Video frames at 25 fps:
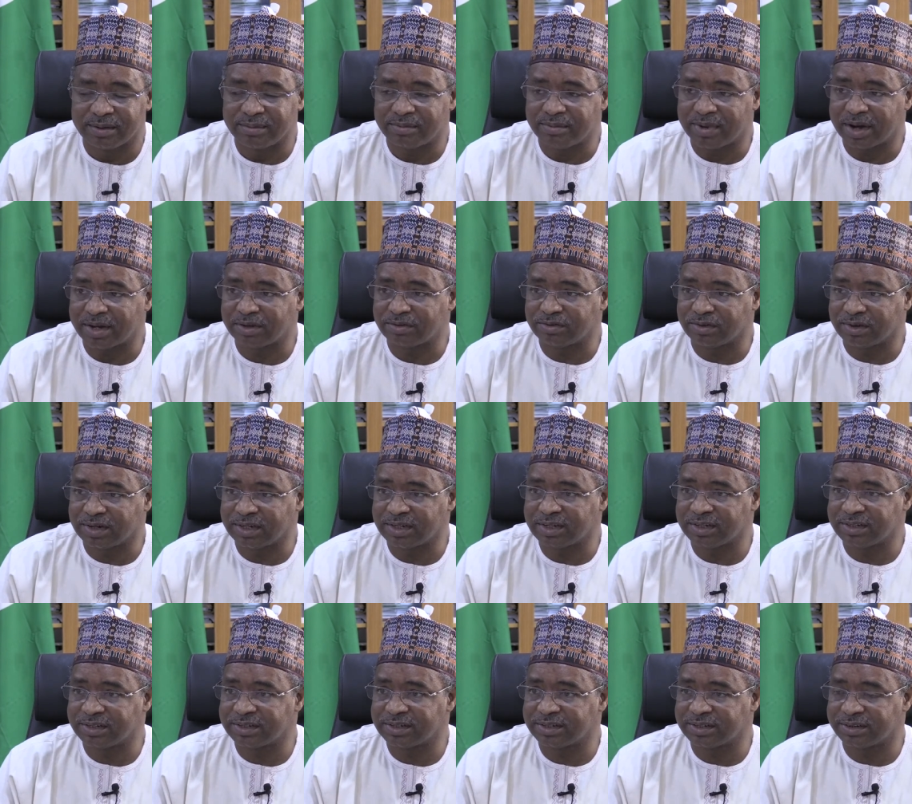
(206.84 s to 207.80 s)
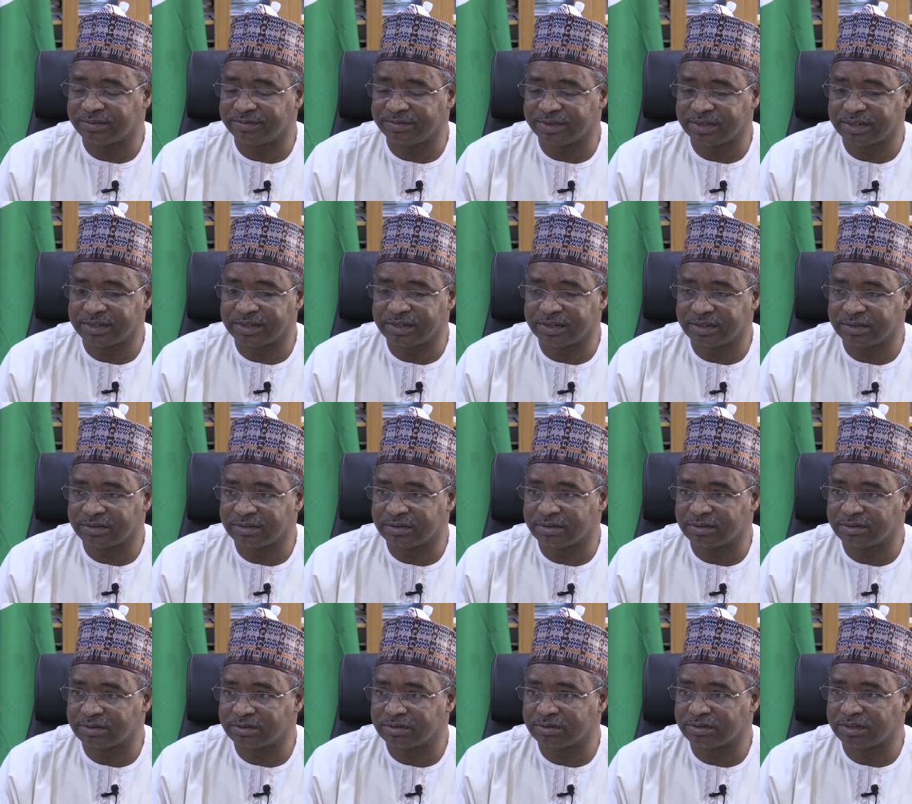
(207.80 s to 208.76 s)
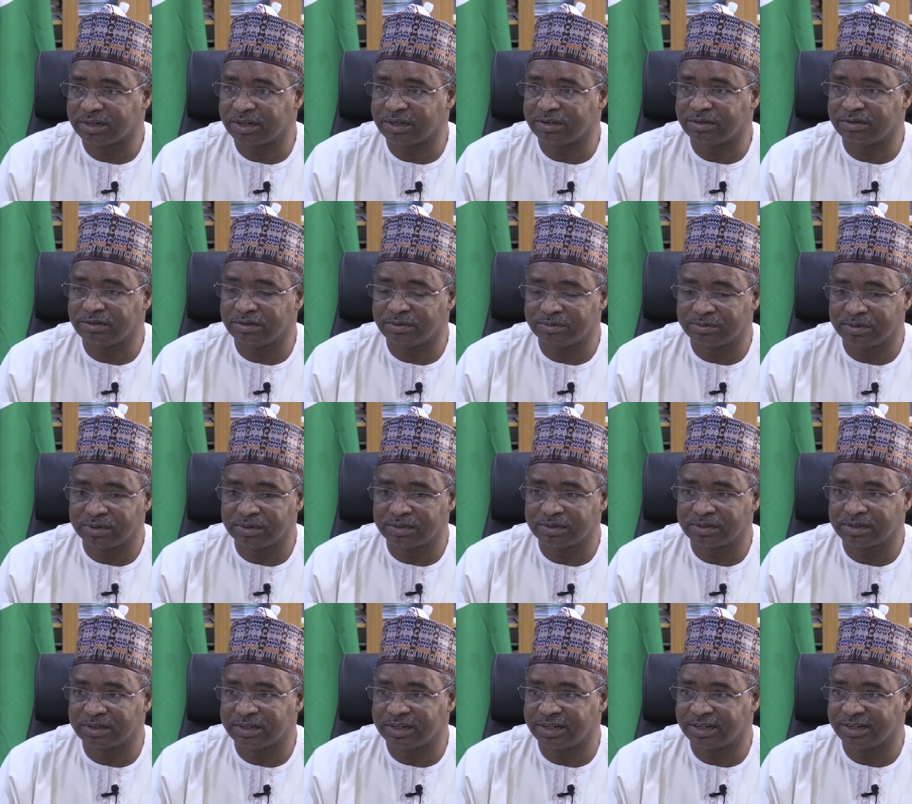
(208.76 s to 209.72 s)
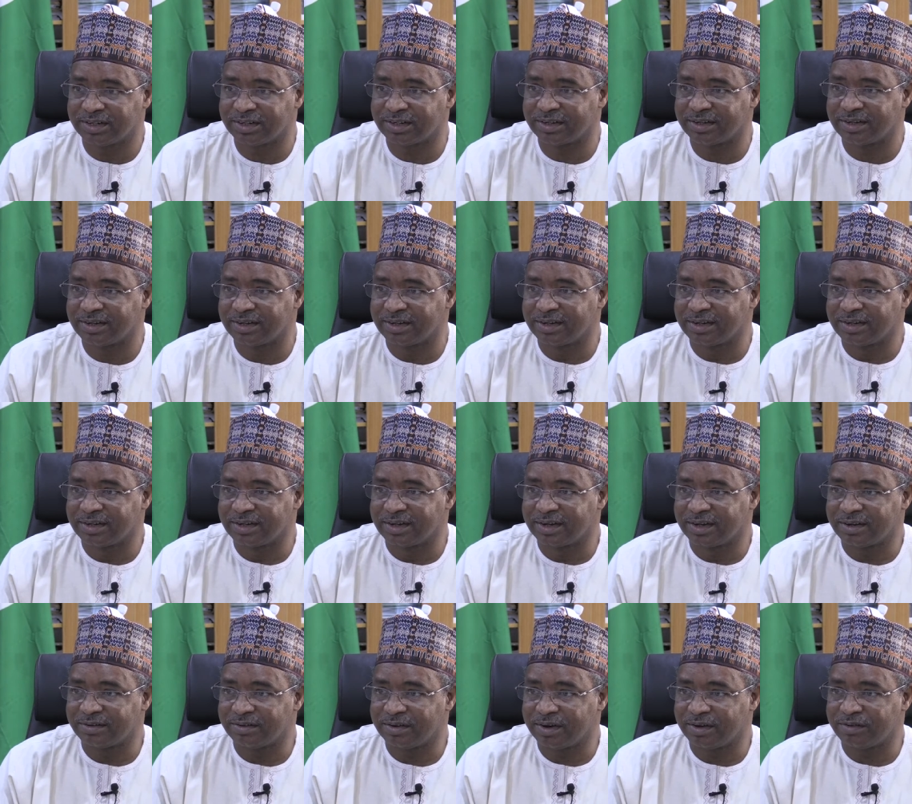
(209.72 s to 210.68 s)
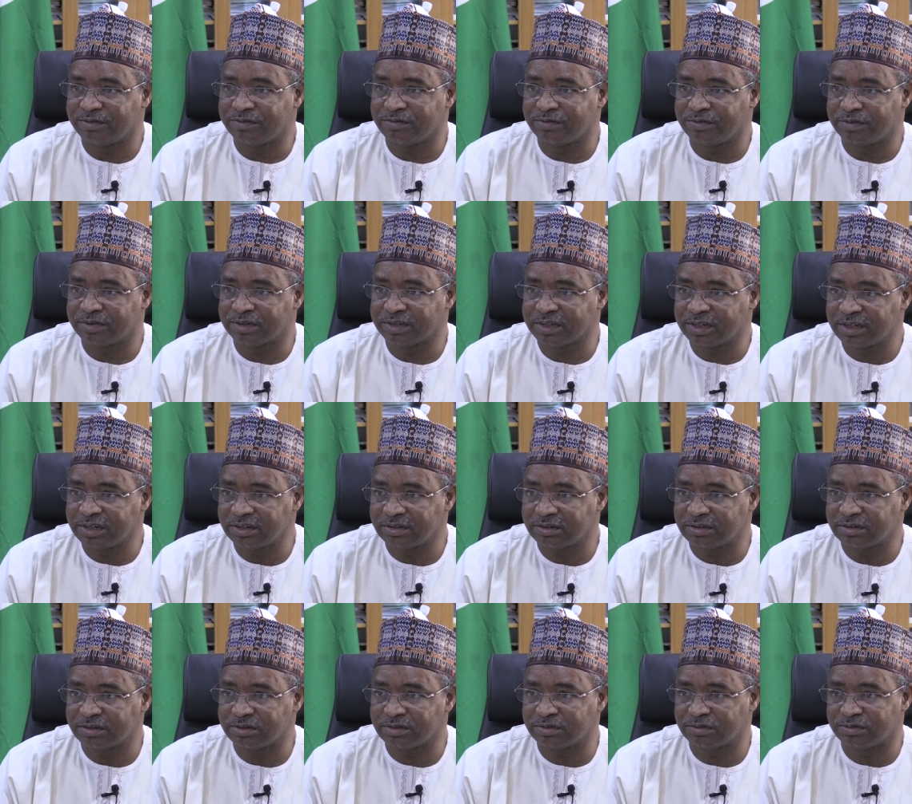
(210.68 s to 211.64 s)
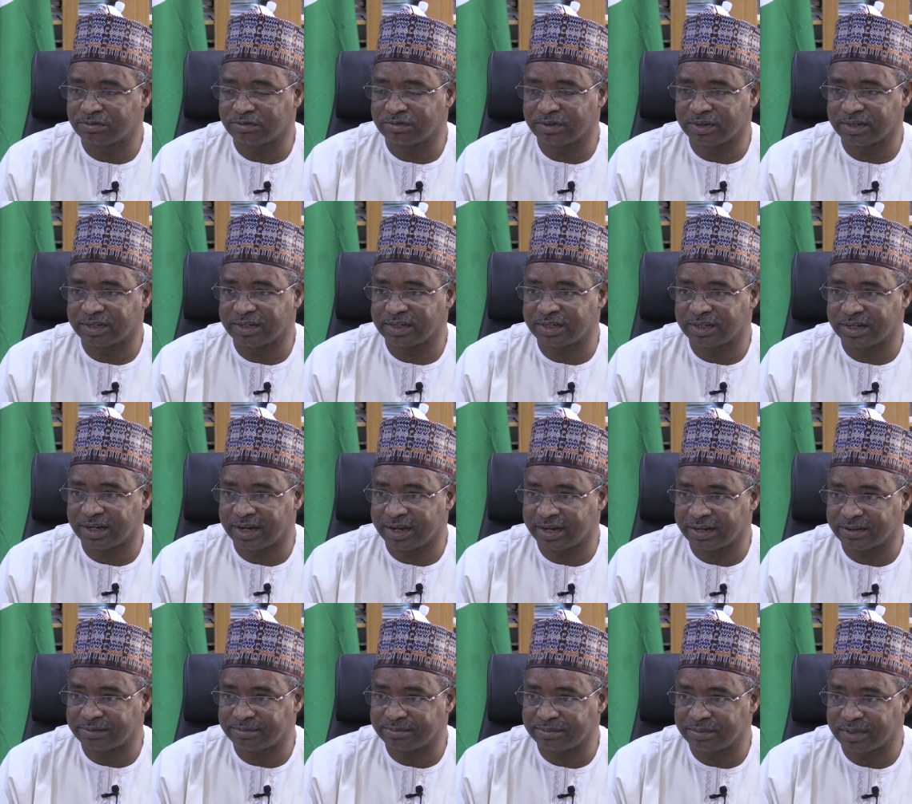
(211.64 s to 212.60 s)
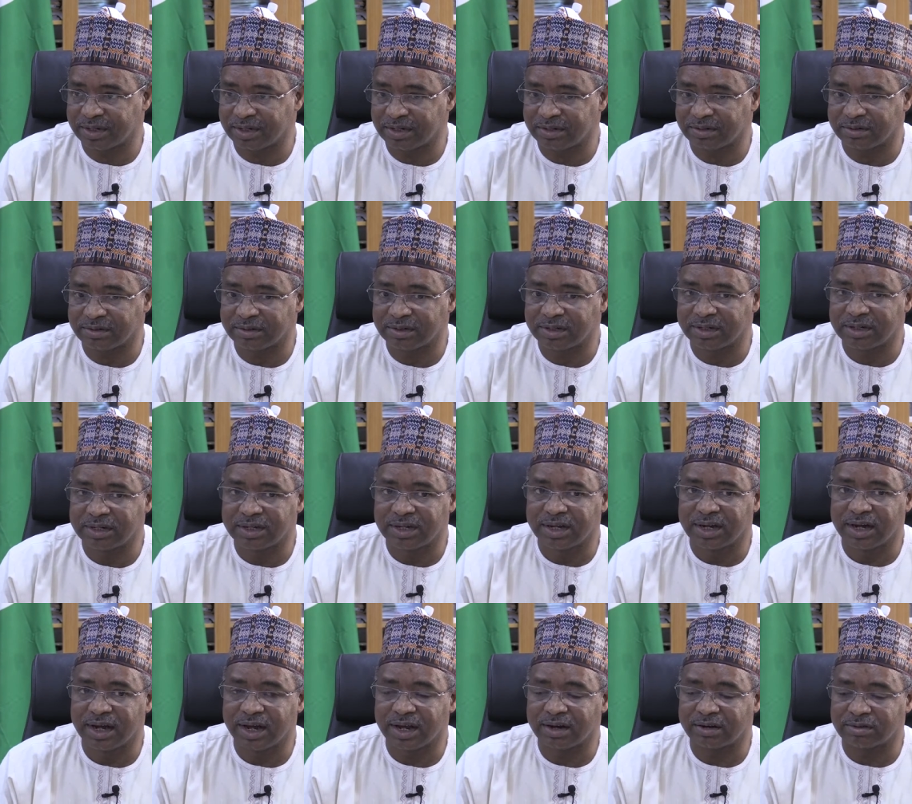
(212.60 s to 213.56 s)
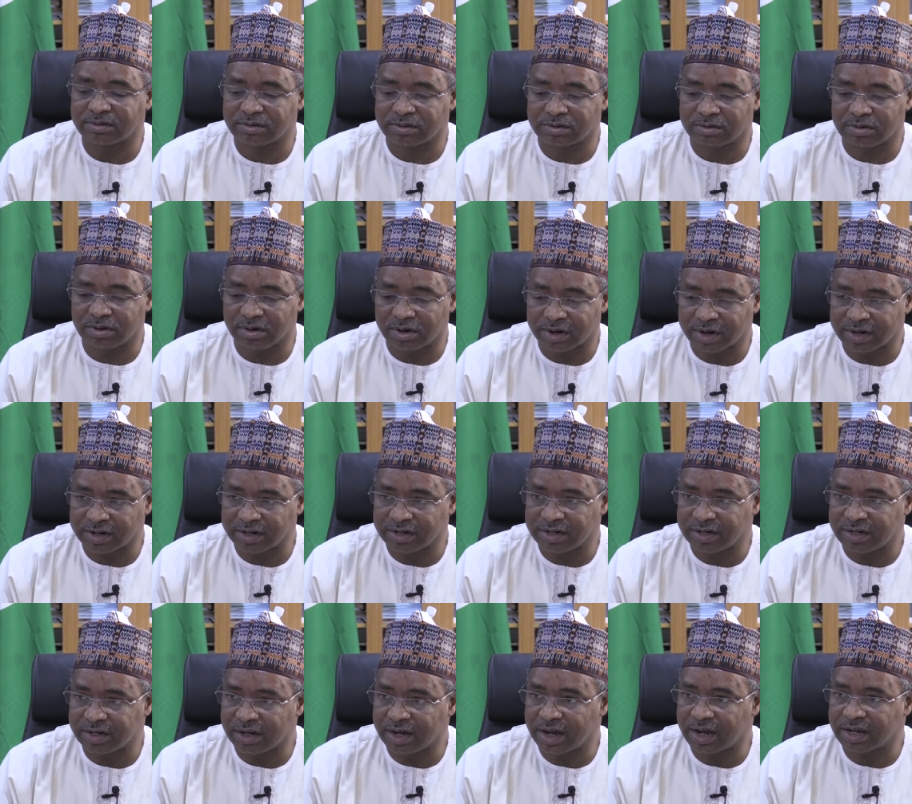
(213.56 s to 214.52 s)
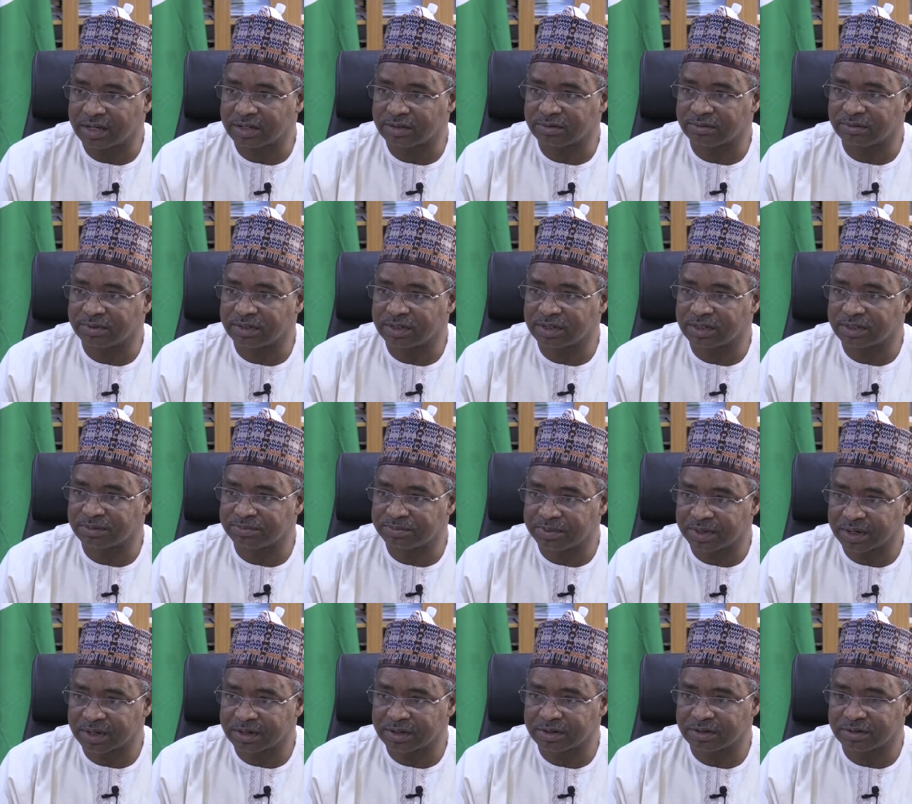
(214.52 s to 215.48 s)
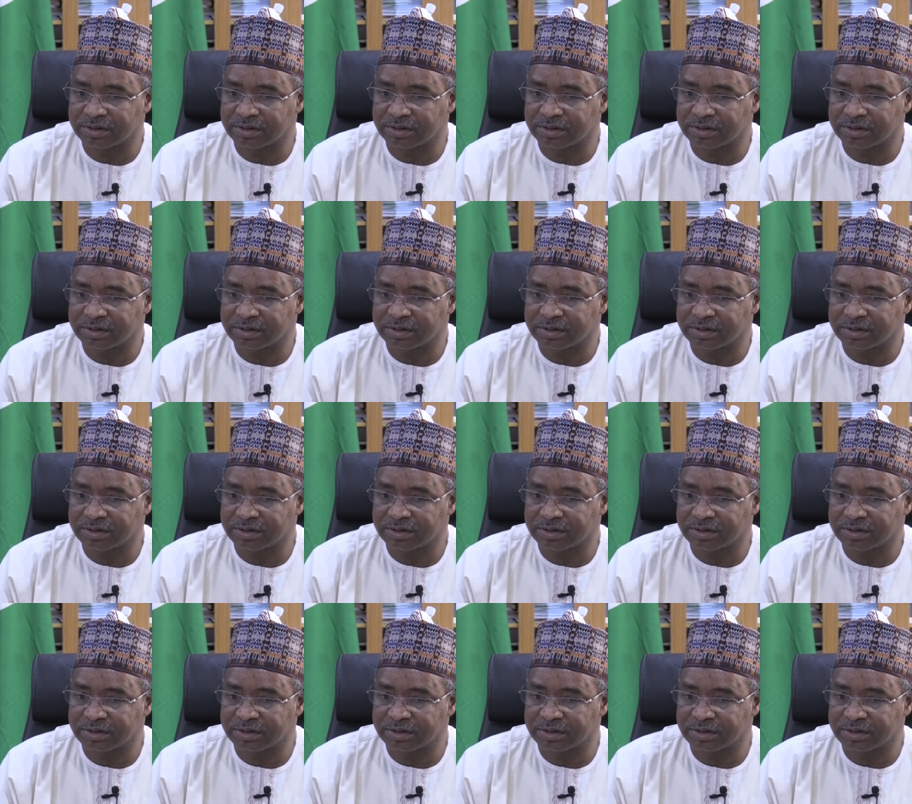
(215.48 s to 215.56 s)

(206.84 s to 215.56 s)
By 2017 also they doubled the uh, 14 to 28 million and currently as we speak